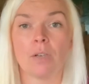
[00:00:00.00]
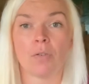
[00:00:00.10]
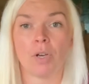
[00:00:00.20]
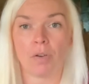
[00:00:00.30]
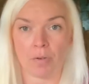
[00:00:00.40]

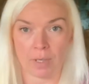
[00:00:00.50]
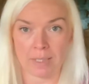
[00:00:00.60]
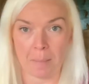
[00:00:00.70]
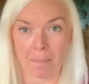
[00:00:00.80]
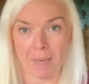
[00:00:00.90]
growing your own
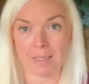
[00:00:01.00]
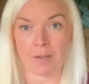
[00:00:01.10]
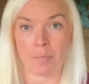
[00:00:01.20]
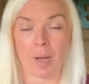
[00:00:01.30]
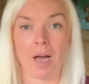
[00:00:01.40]
is a
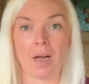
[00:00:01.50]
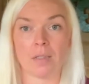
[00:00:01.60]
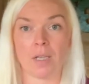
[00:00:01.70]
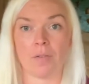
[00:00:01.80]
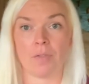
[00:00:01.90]
massive part
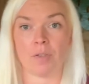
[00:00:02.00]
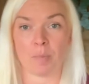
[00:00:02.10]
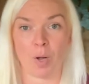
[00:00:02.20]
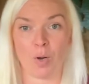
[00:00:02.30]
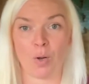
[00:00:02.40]
of the
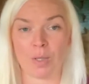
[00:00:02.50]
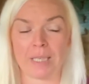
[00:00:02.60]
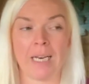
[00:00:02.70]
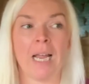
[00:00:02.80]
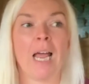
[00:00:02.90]

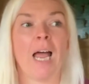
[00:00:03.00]
smallholding,